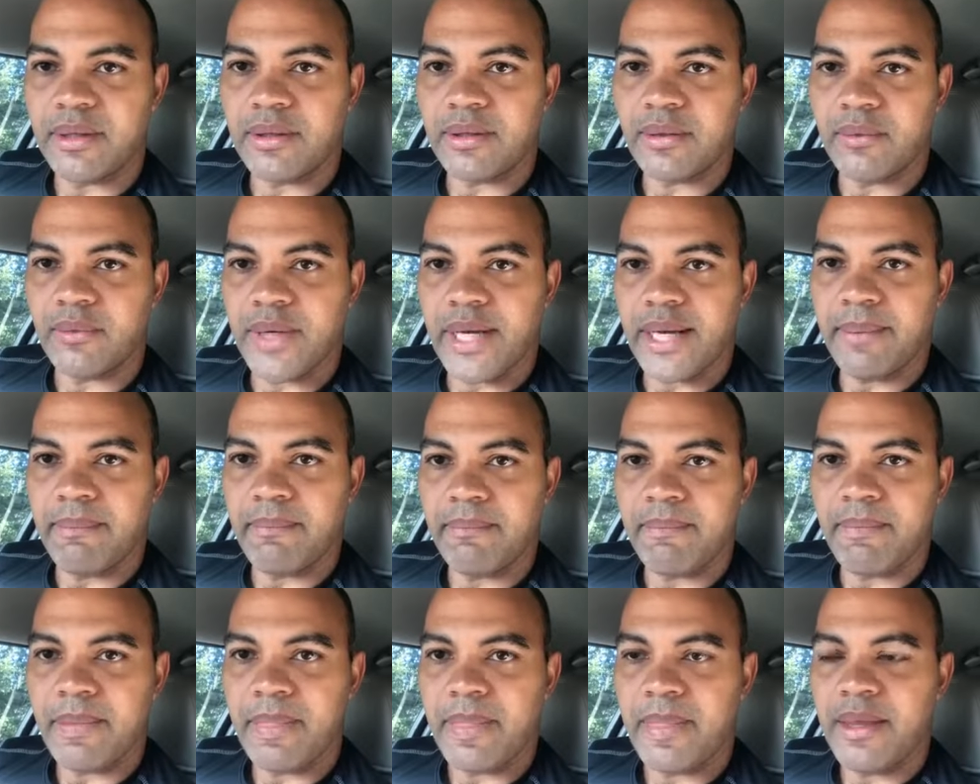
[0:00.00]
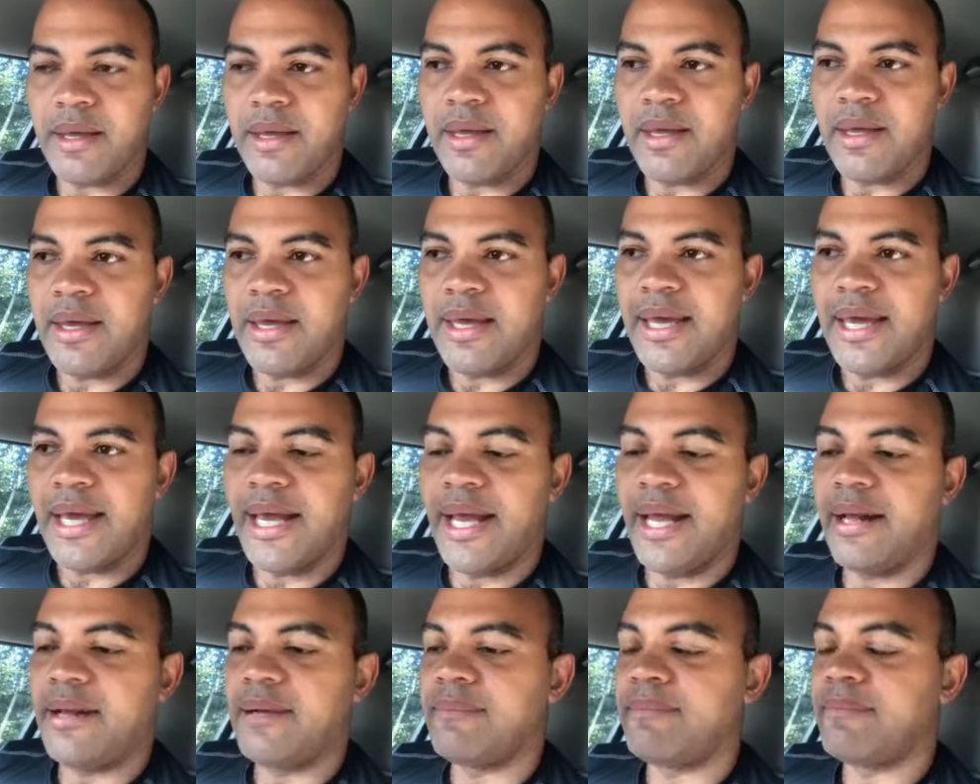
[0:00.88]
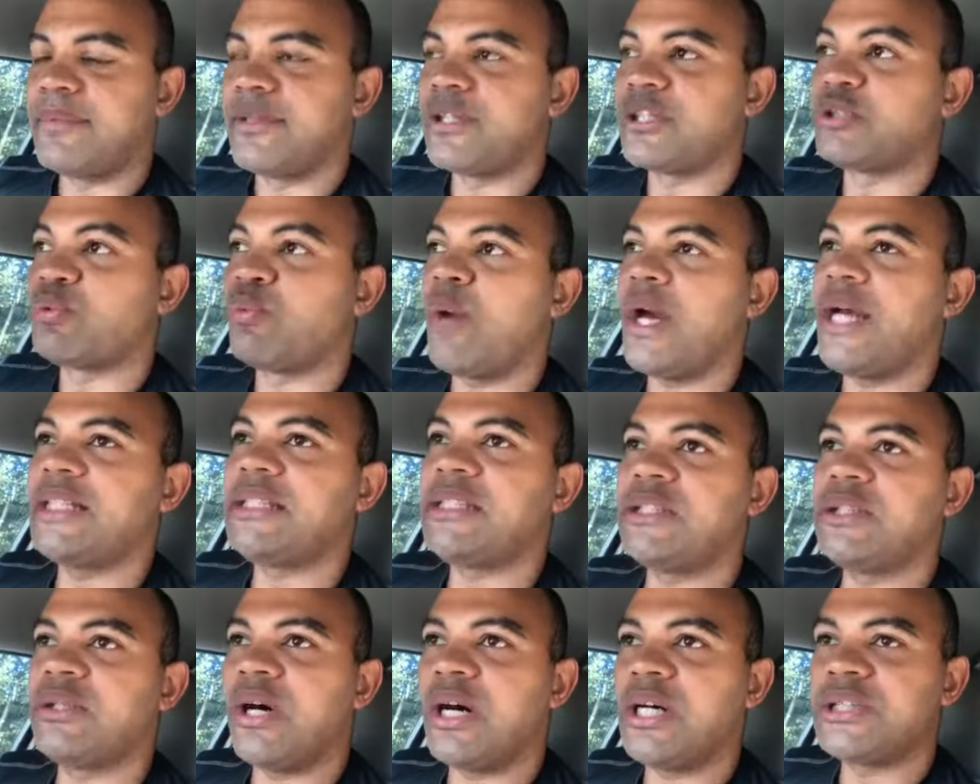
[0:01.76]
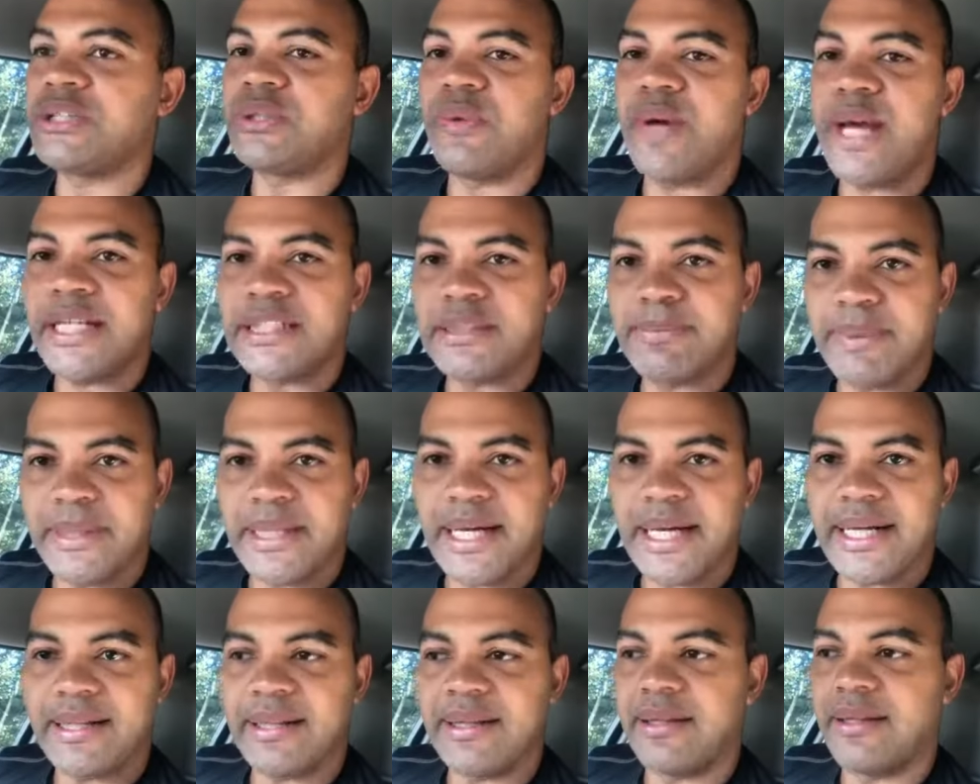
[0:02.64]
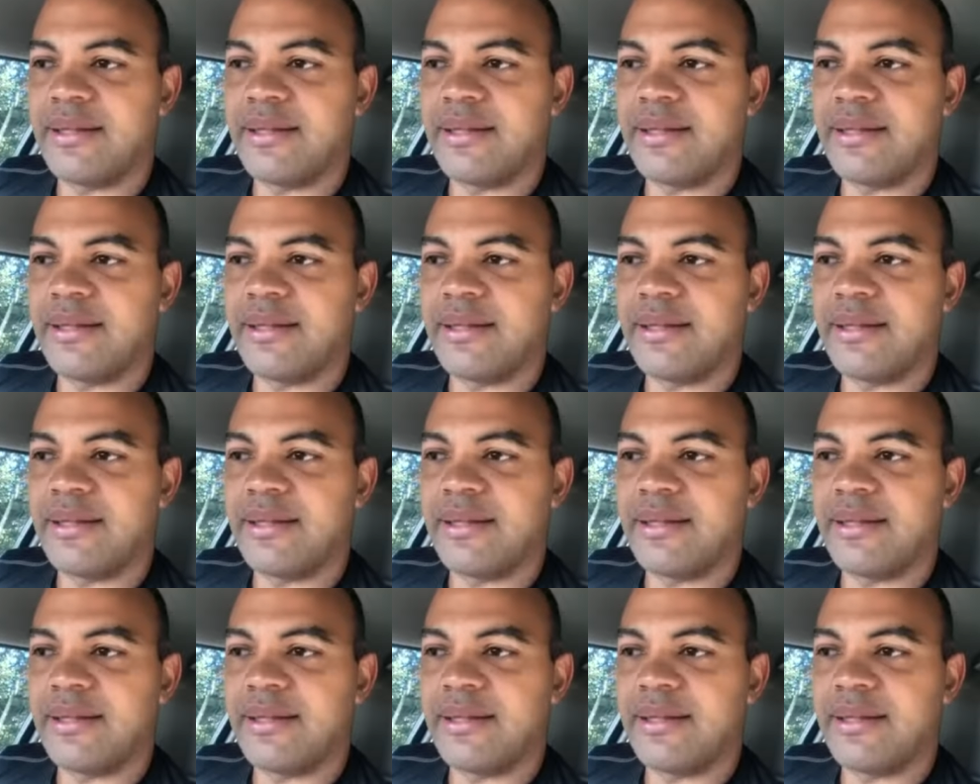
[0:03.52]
Right? And there's ways to also expedite